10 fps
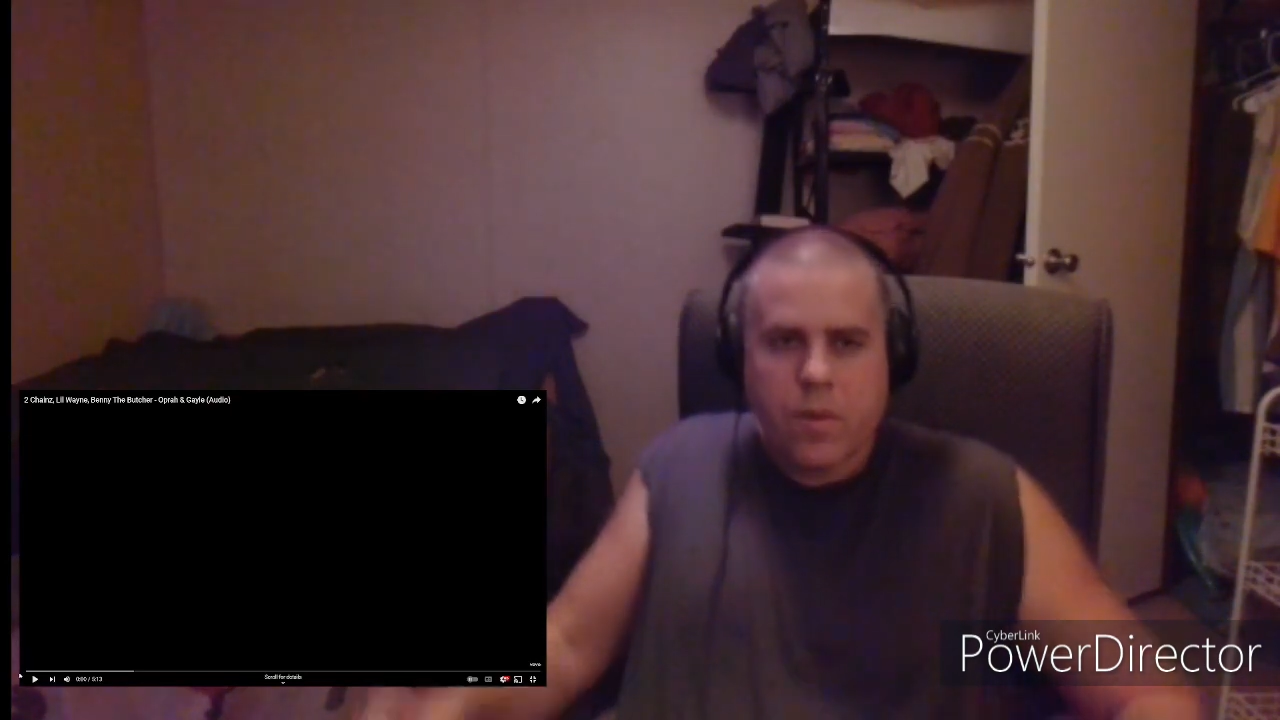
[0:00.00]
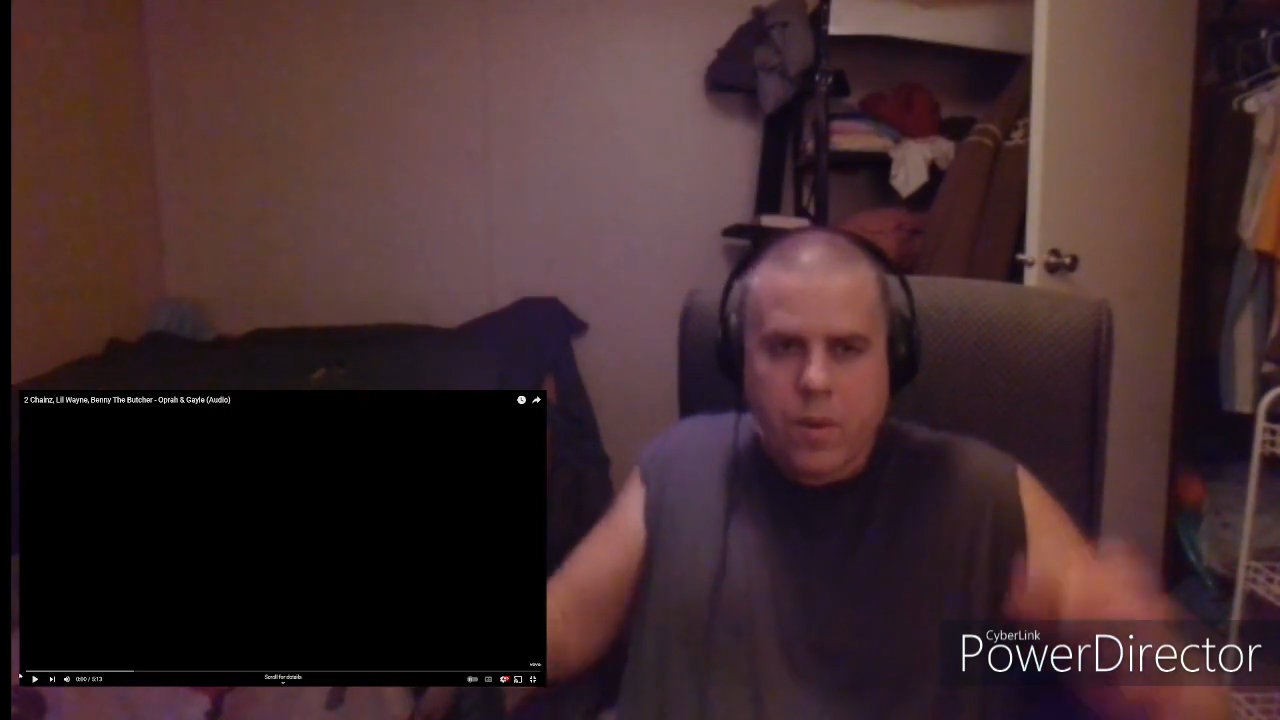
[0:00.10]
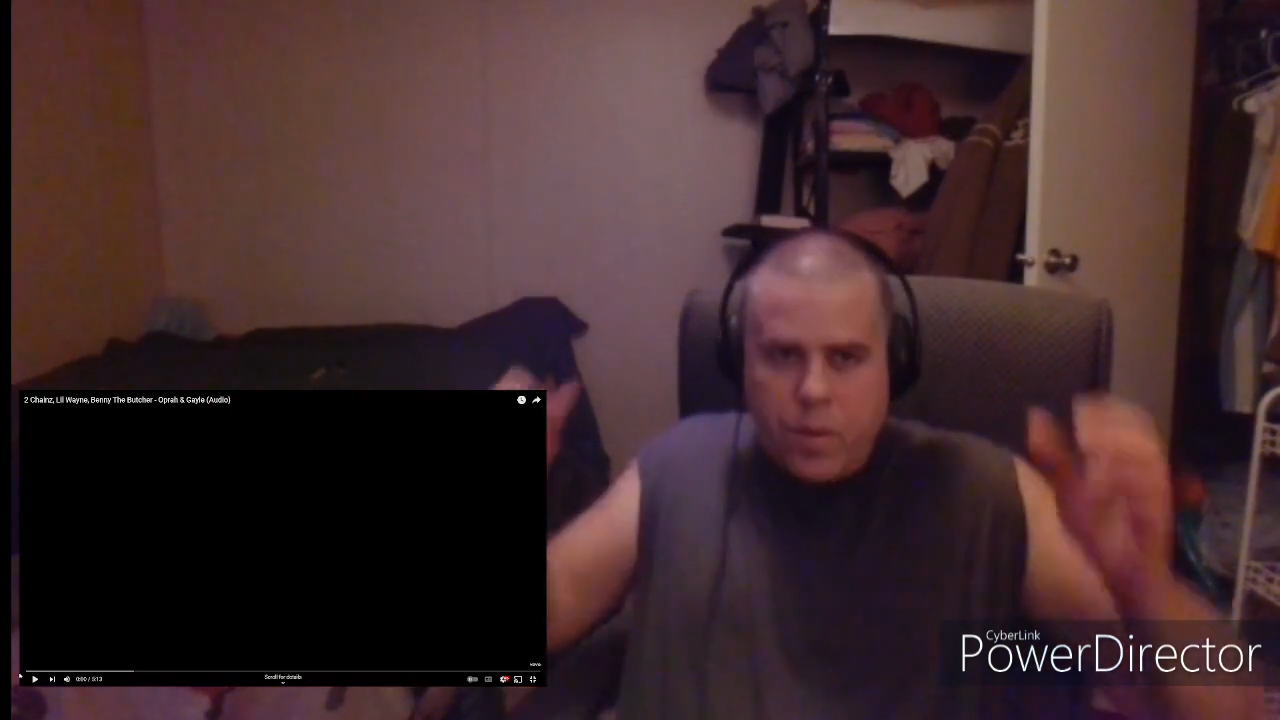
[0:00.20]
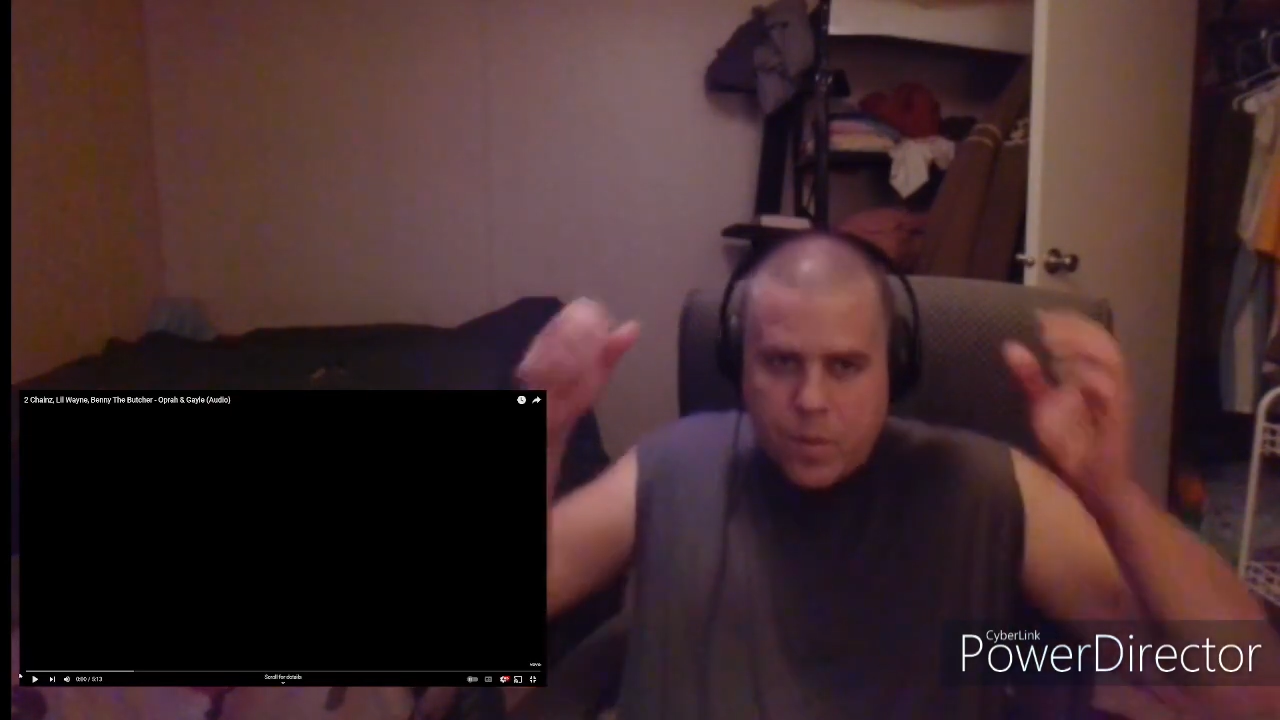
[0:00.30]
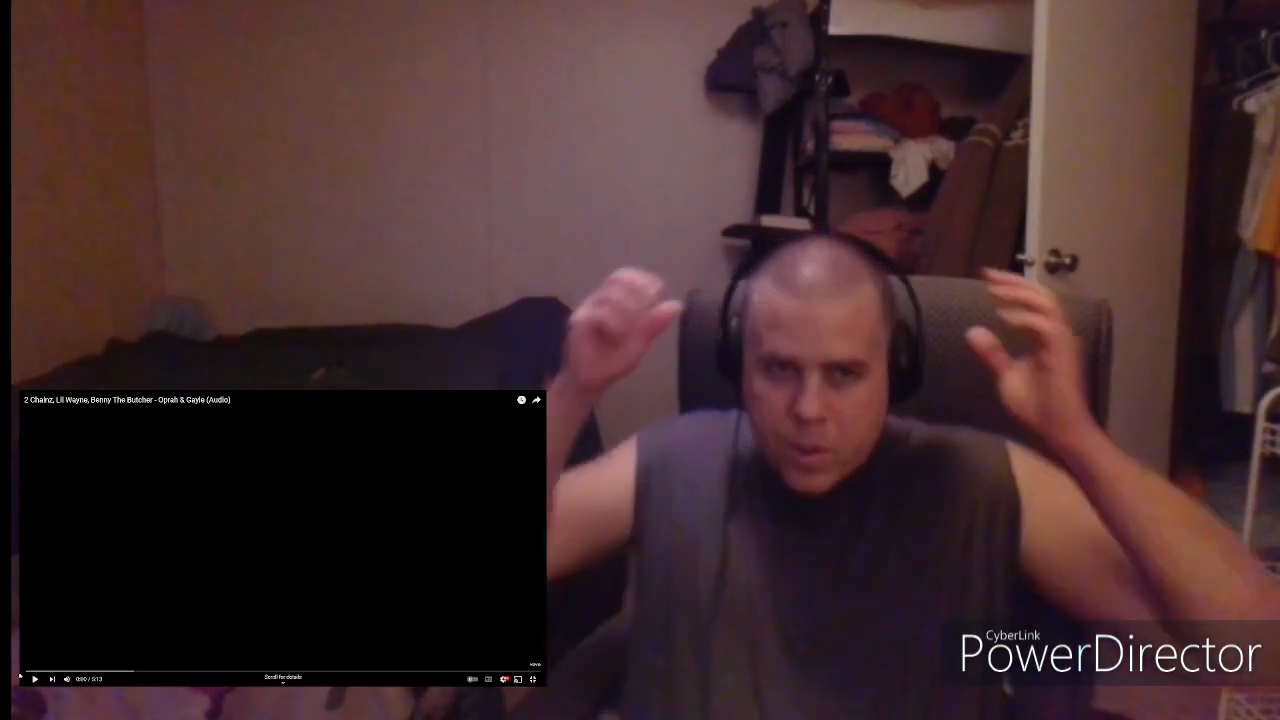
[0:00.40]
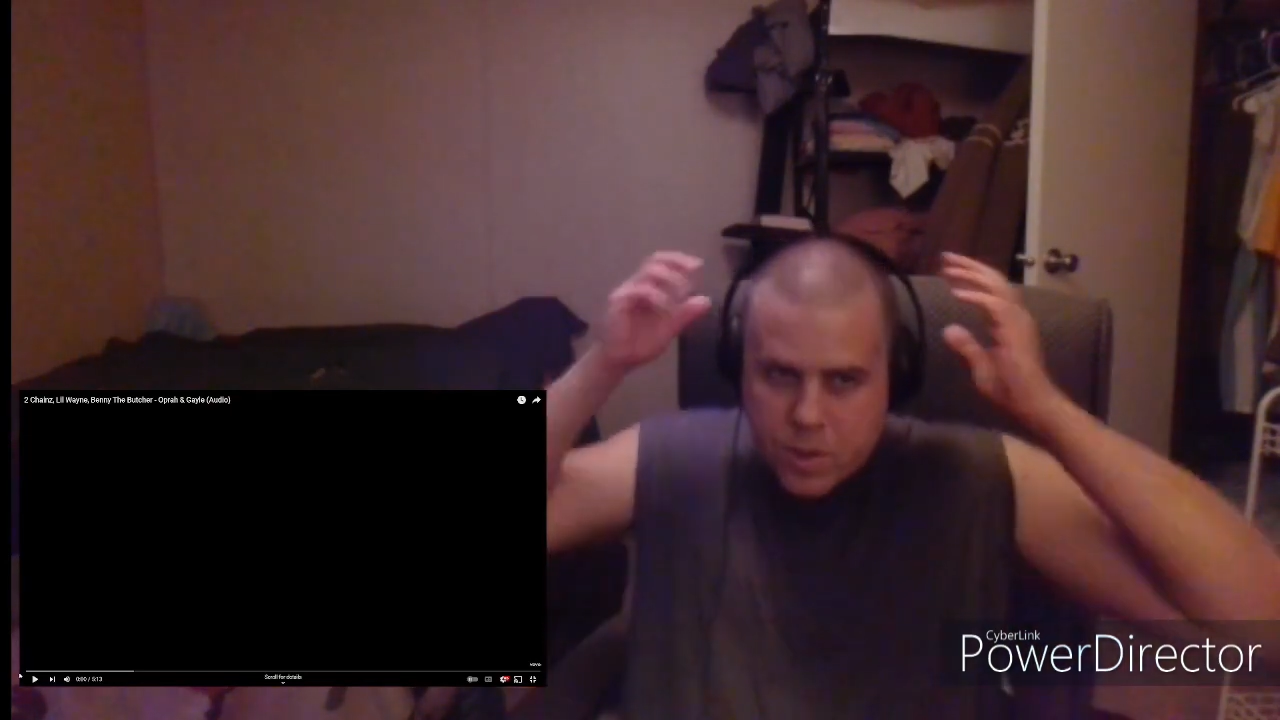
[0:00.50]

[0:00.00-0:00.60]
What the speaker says: November